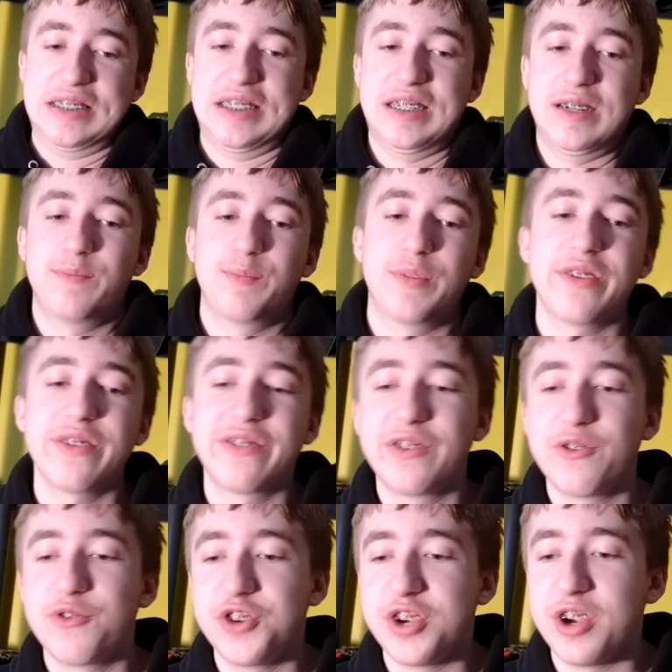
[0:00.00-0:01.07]
yeah, but this is
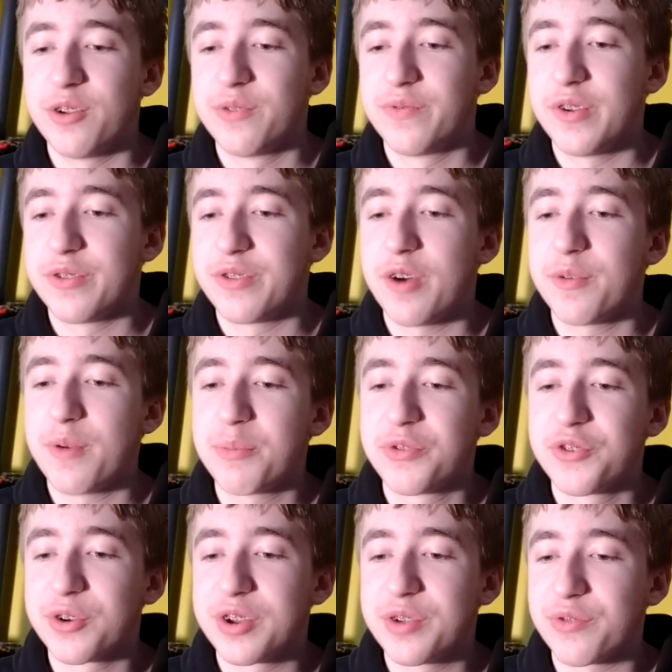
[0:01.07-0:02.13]
Zero-G. I'll, I'll, I'm
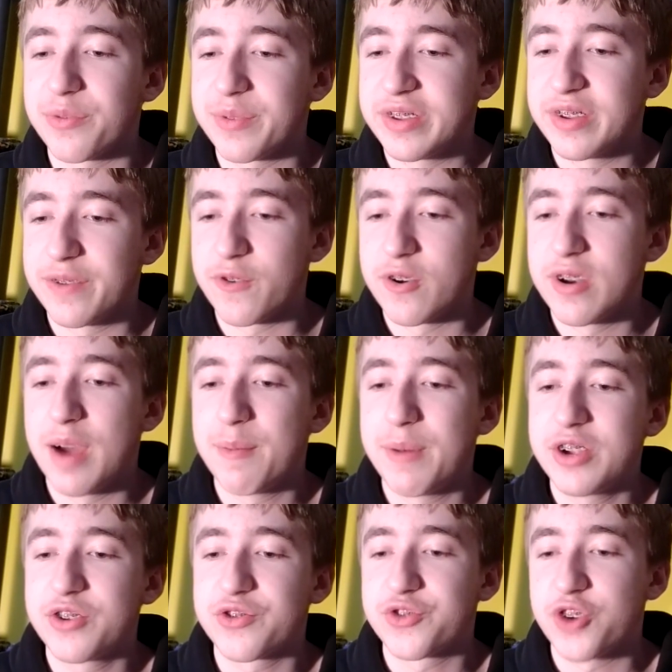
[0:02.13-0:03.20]
still going to use something different. I
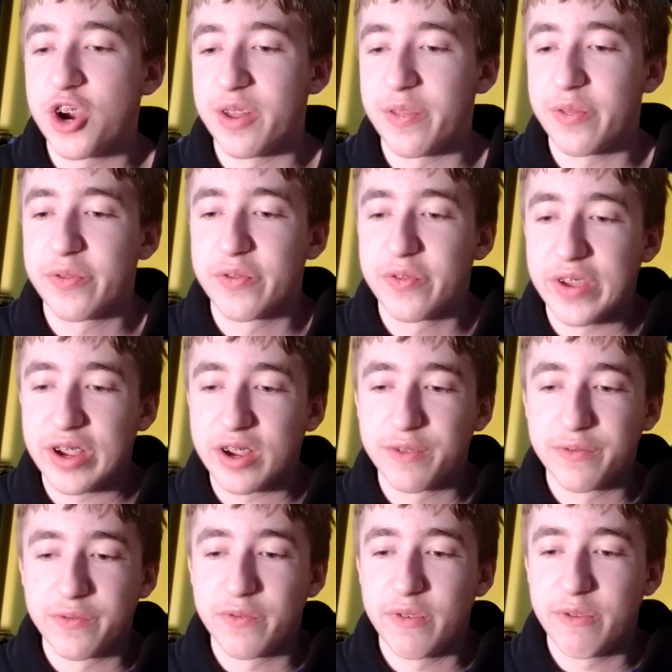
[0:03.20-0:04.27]
might just try to think
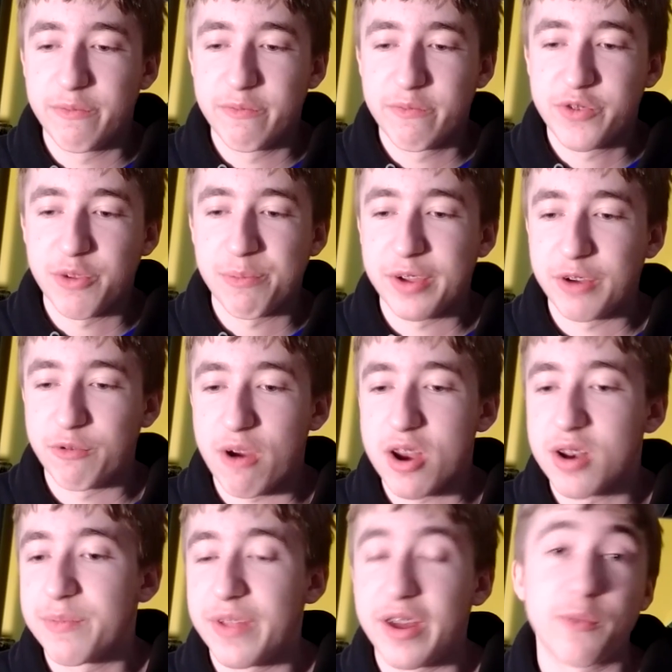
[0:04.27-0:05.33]
of something
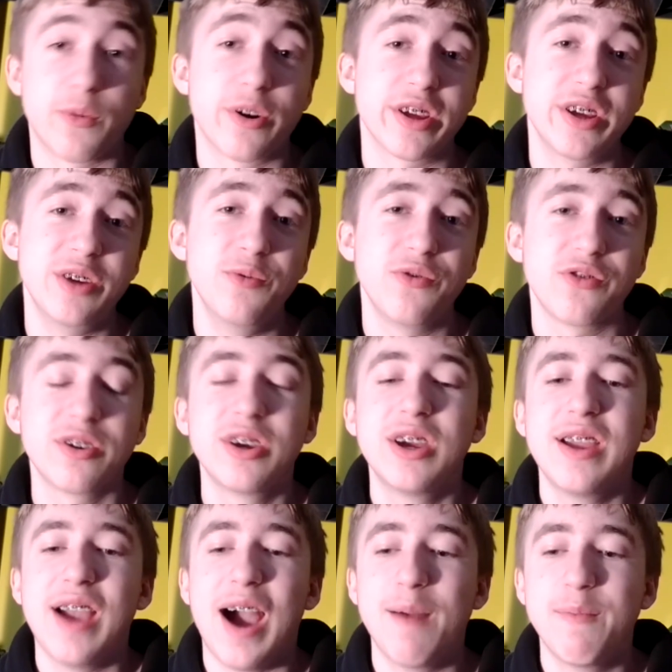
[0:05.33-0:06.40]
random that I want to use.
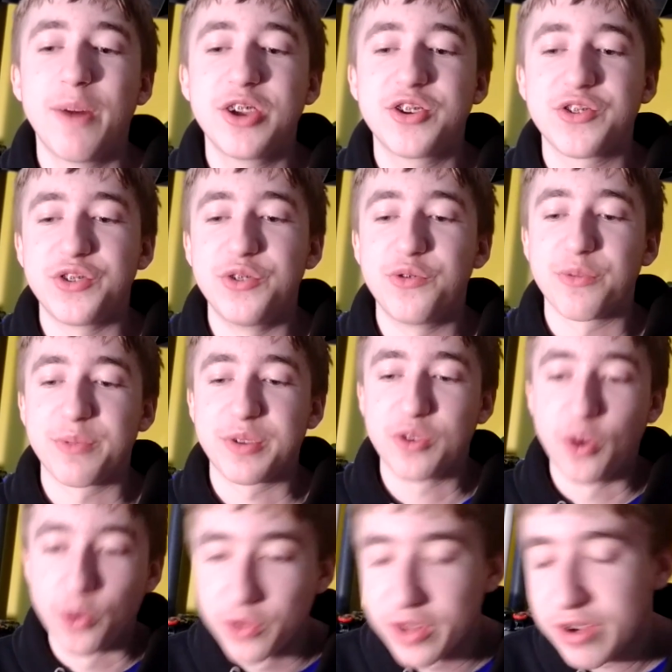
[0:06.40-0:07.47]
I might just use something
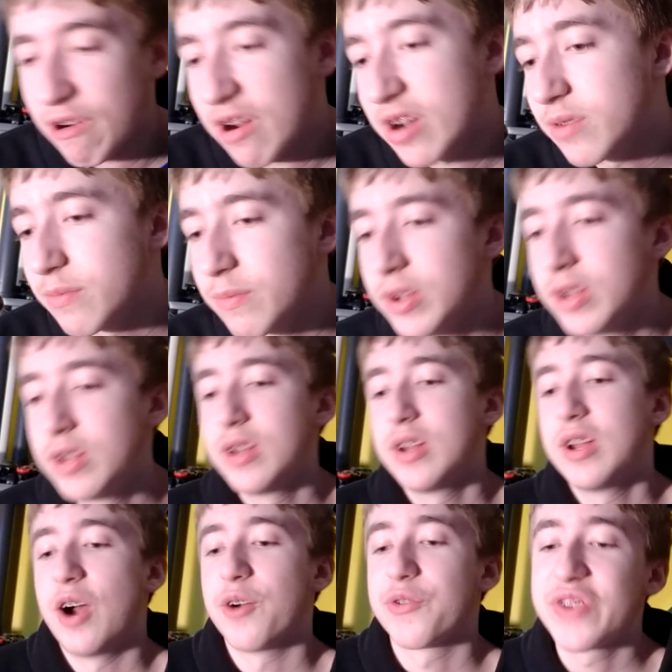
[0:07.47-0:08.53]
totally random.
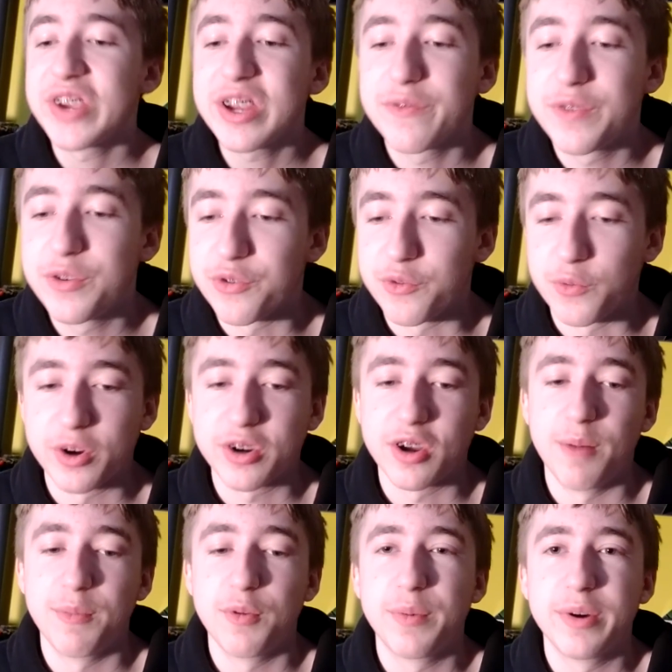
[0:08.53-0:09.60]
I was thinking of using one
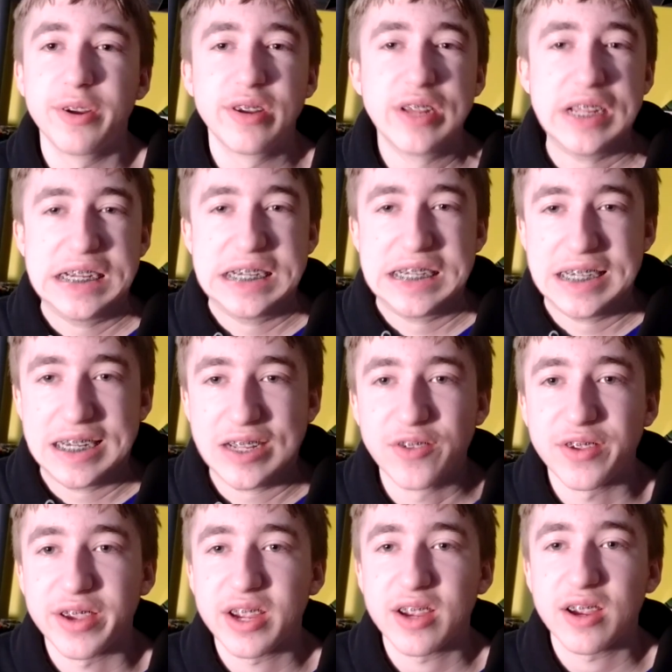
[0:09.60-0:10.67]
combo, but uh, I
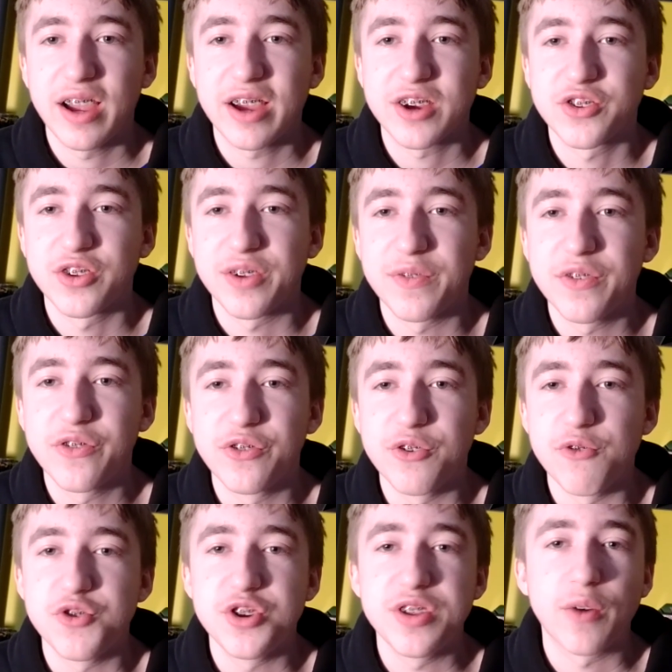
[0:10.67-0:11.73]
was like, actually, if this is
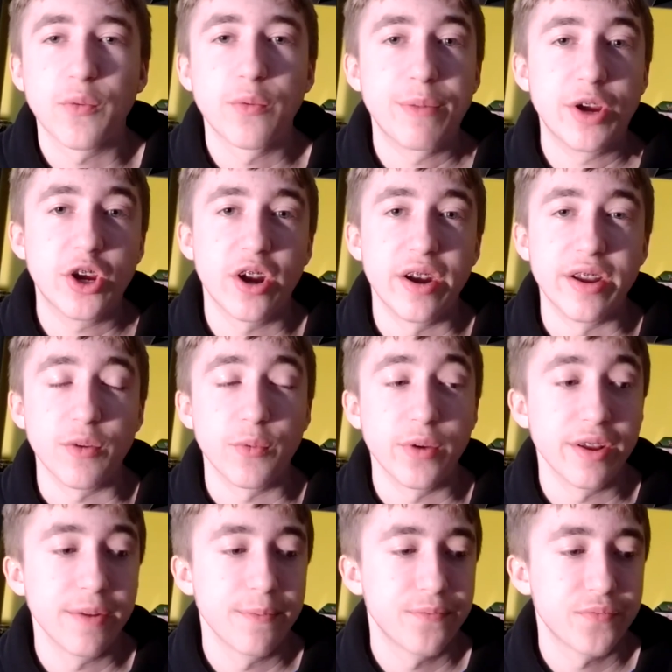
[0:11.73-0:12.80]
Zero-G, that wouldn't be a good idea,
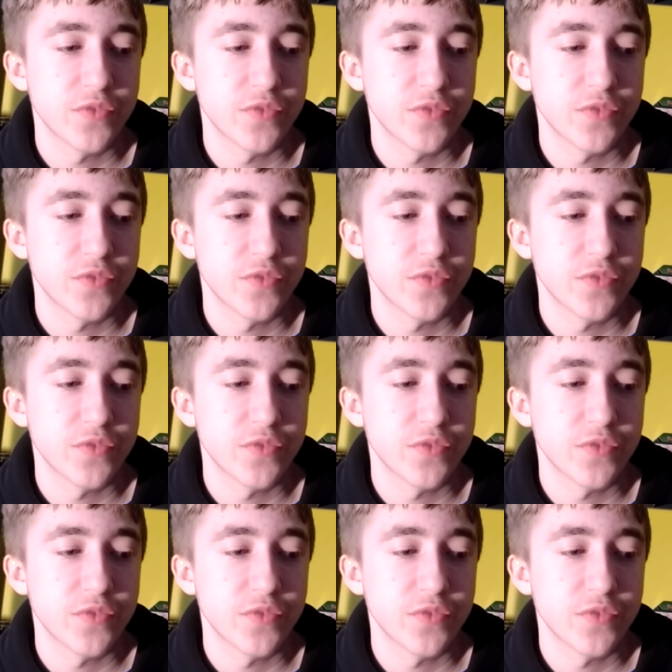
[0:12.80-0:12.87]
would it?